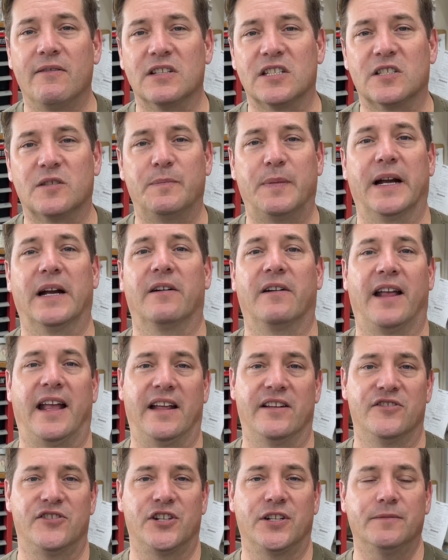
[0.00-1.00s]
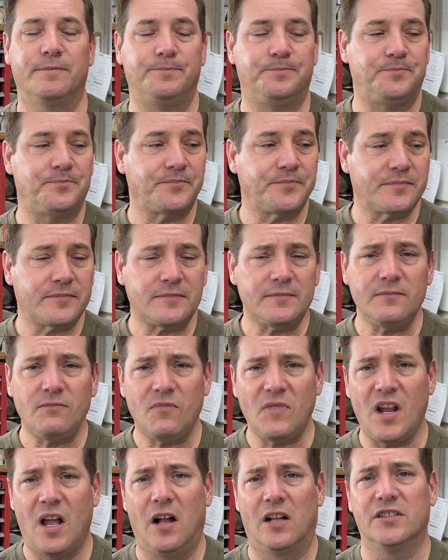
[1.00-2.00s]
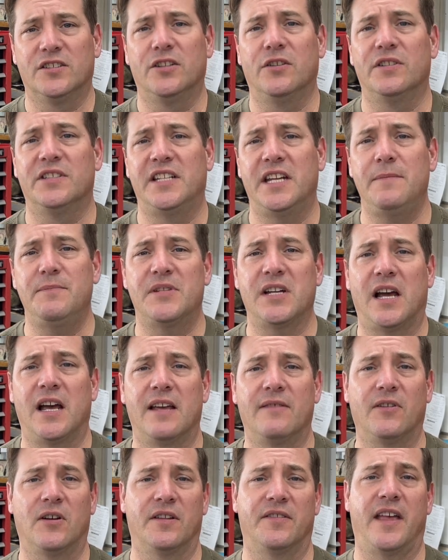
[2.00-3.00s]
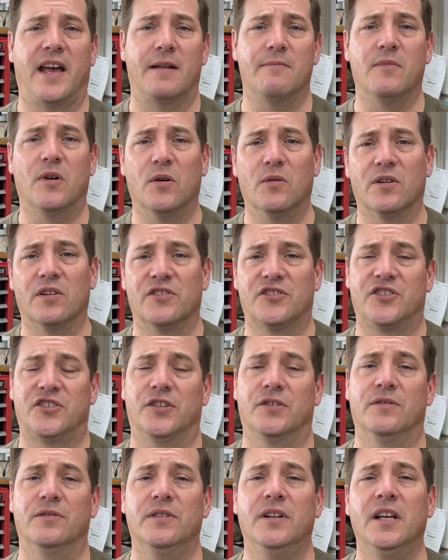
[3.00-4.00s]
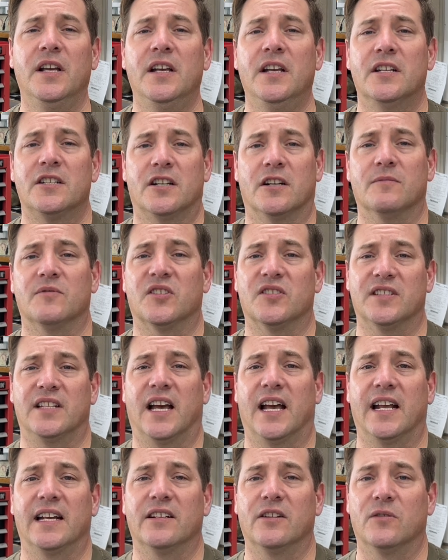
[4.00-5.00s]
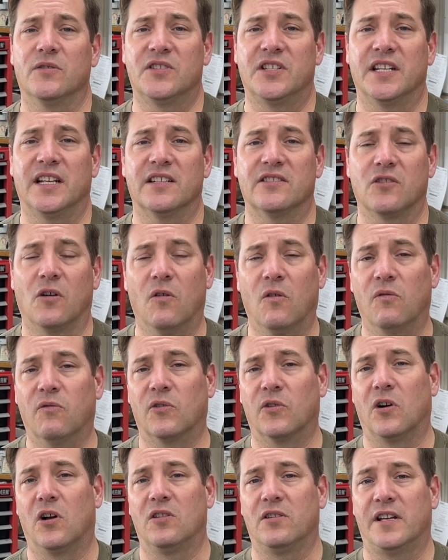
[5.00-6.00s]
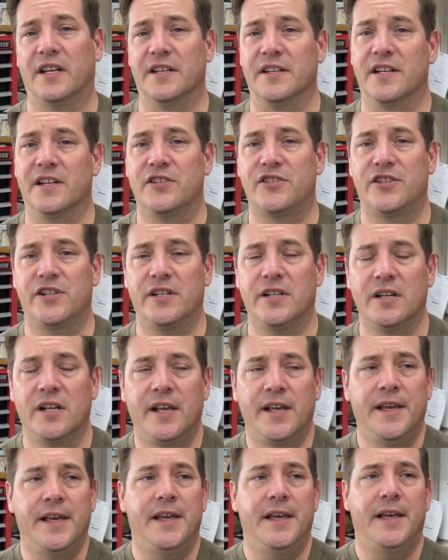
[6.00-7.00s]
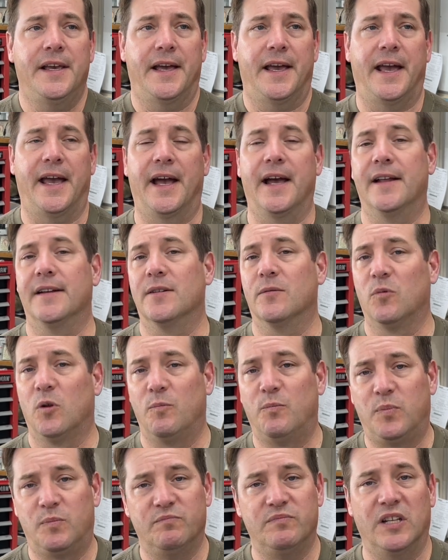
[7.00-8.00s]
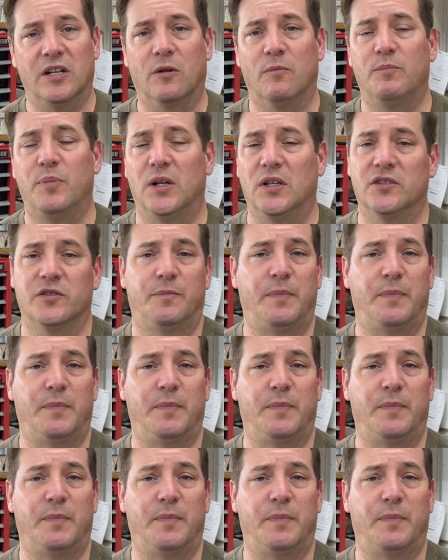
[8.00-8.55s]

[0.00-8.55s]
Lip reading: a spare engine. I'll do a deep dive on that motor soon in terms of diagnosing its overall condition. And we'll, pull the